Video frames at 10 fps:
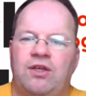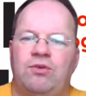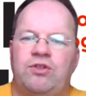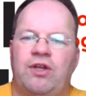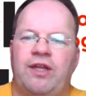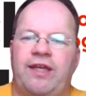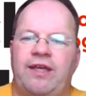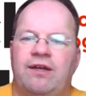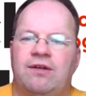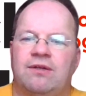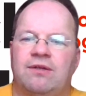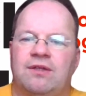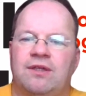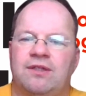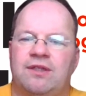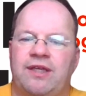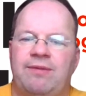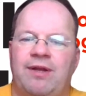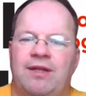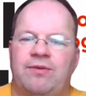usually here is the
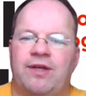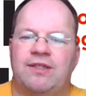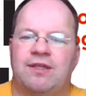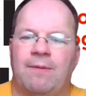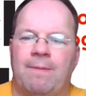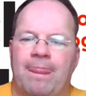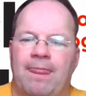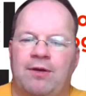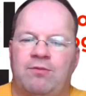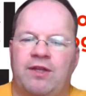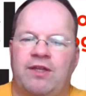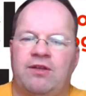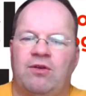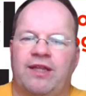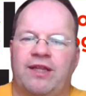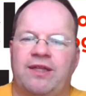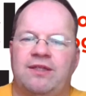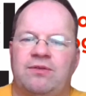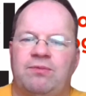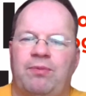email address, but when you look at
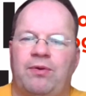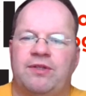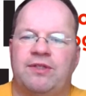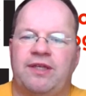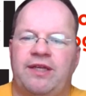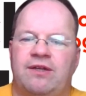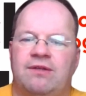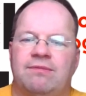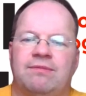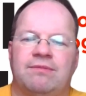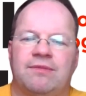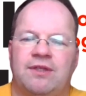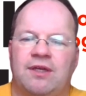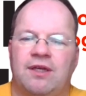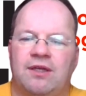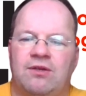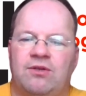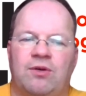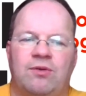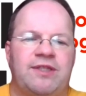this person here, you
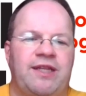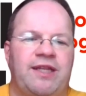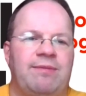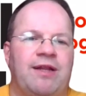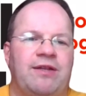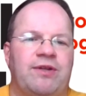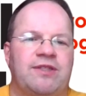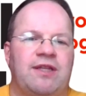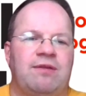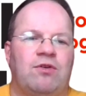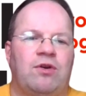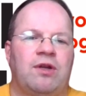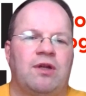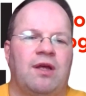don't see the email address anymore.